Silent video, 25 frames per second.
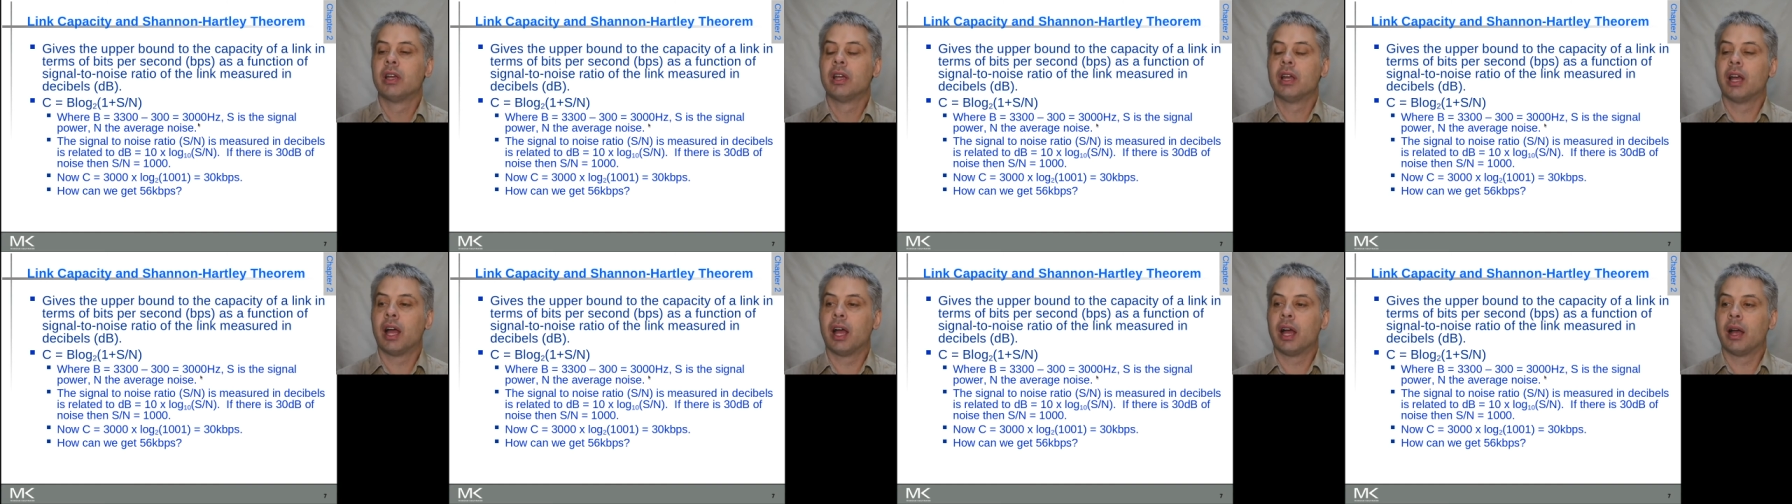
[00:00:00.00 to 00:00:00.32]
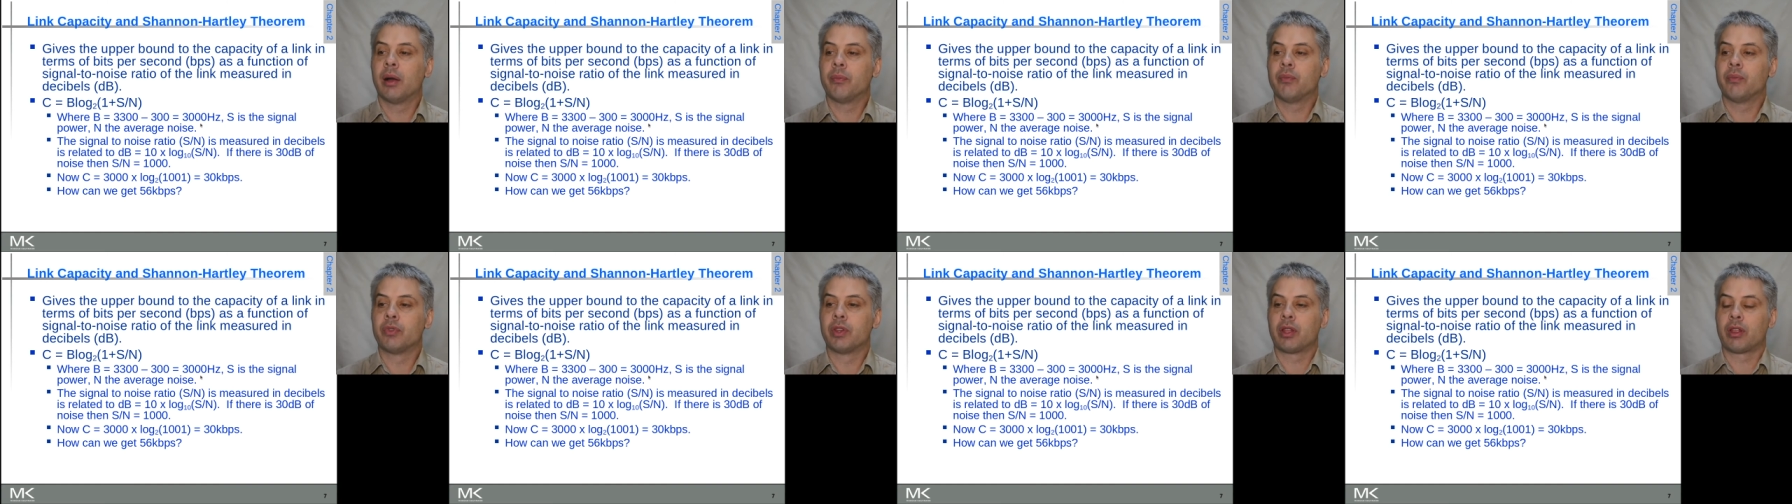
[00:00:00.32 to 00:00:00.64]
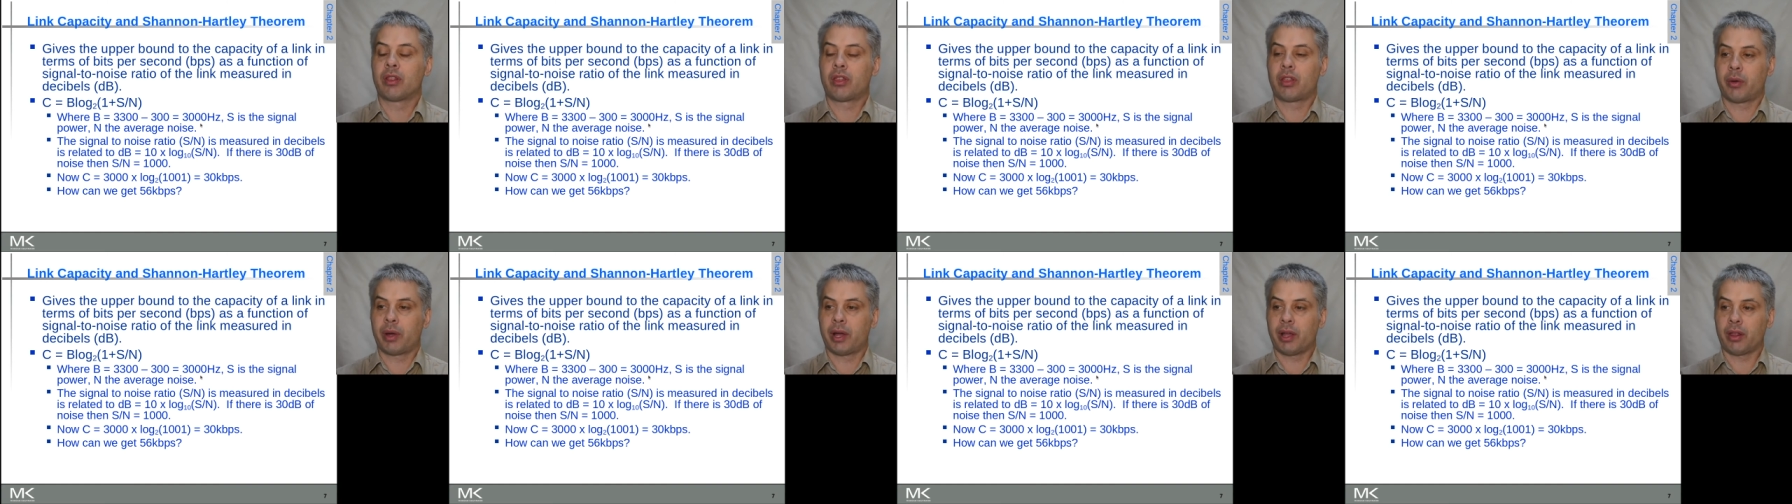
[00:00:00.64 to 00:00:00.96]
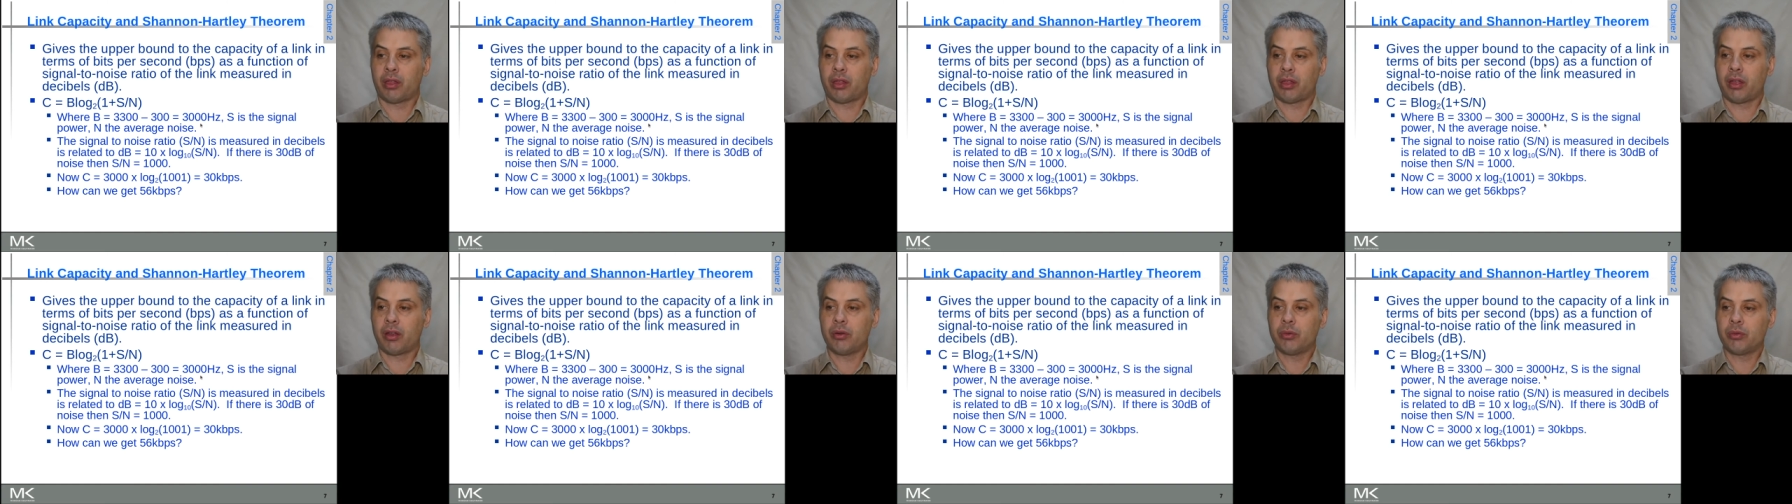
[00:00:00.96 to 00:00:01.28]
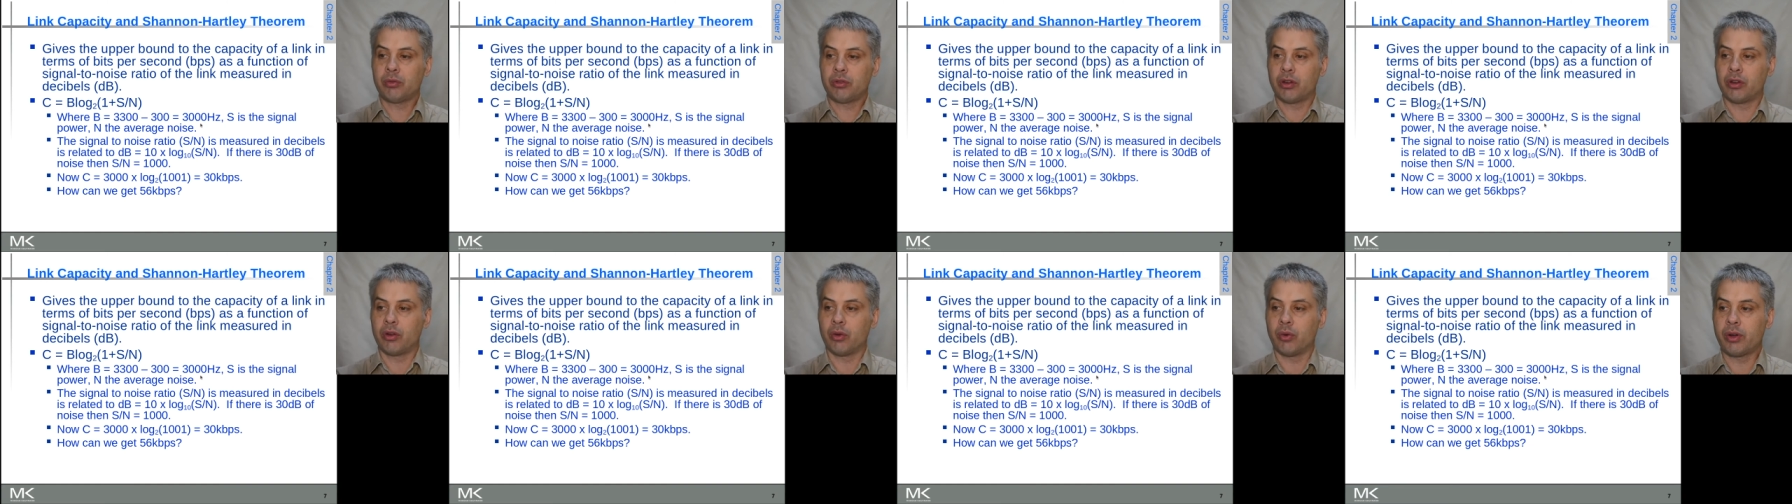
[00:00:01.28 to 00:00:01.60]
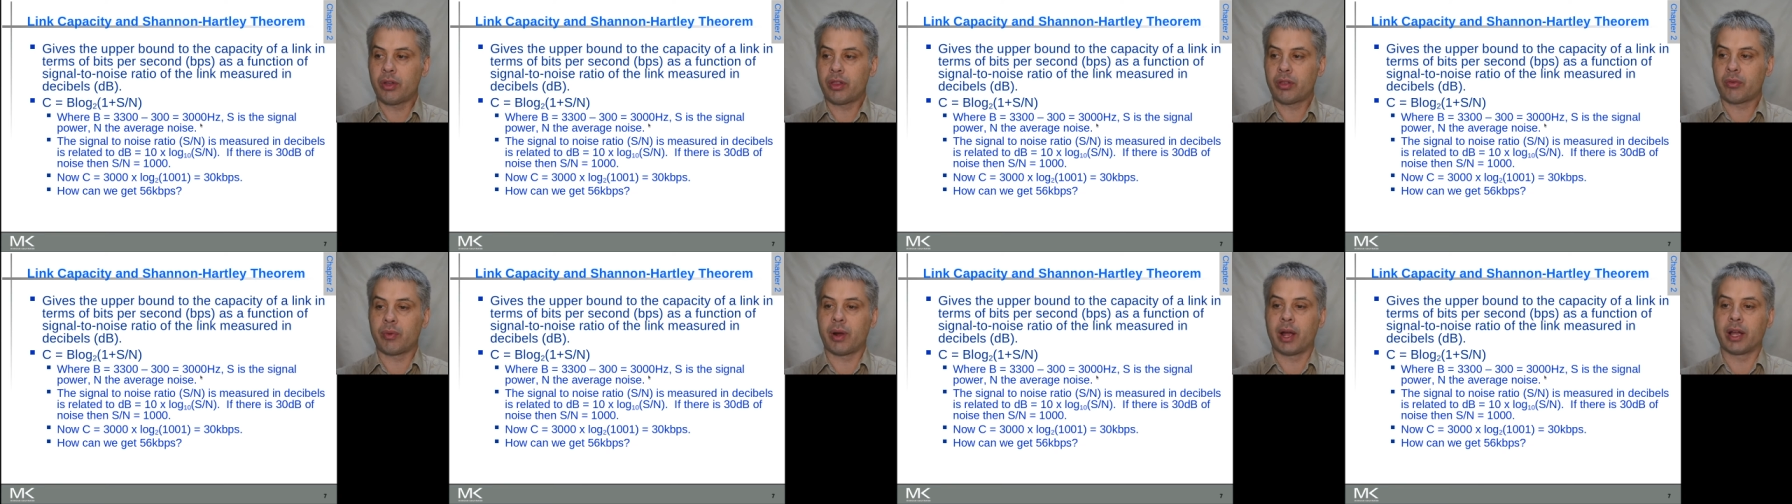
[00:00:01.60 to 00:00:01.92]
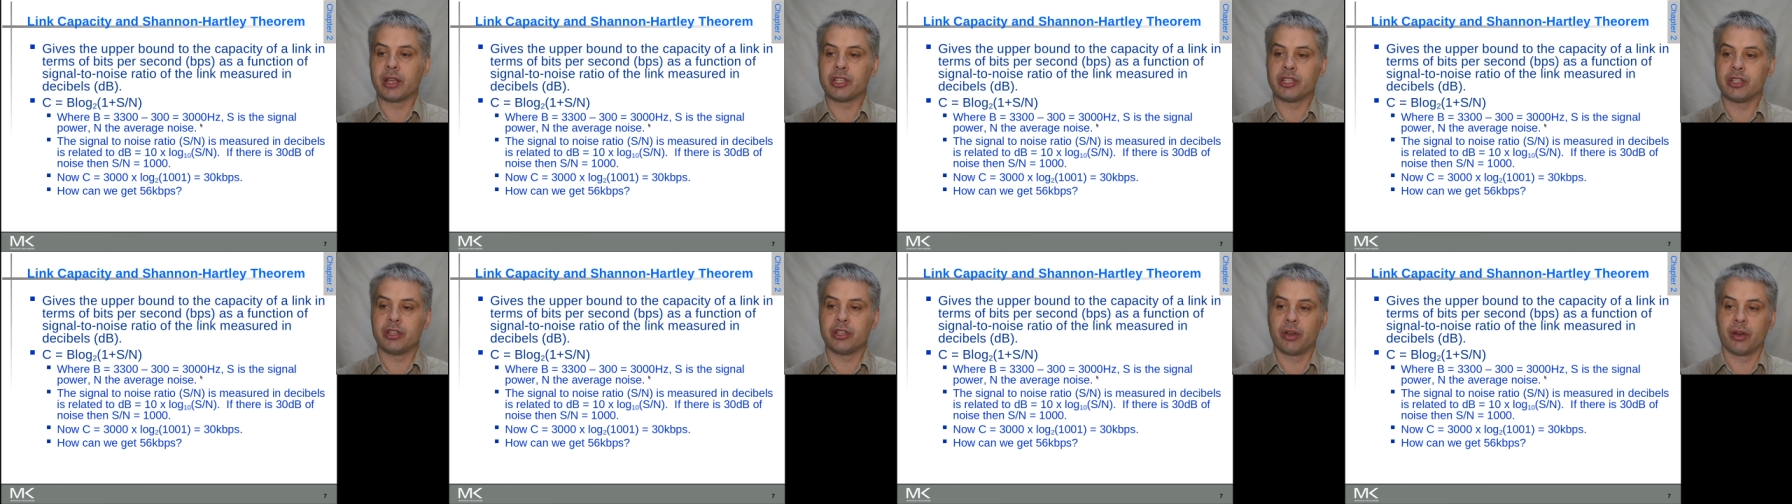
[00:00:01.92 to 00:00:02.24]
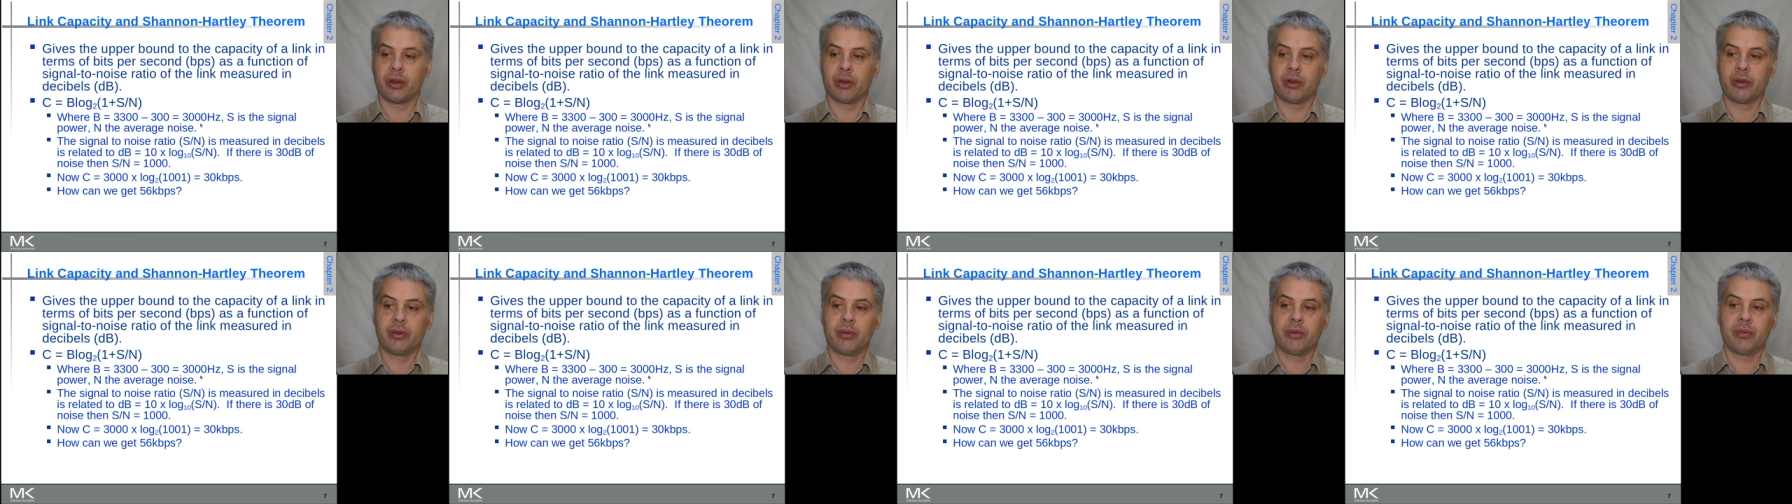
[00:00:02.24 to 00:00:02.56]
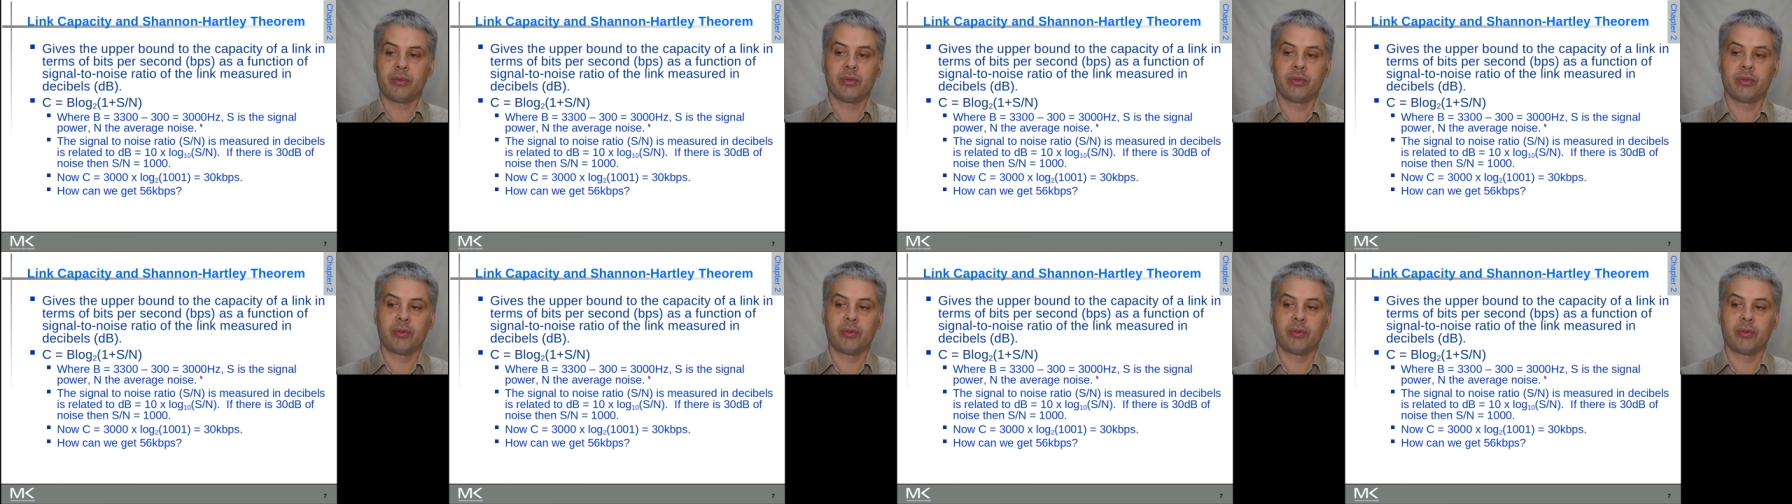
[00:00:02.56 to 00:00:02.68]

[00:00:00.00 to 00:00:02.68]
Um, so our signal to noise ratio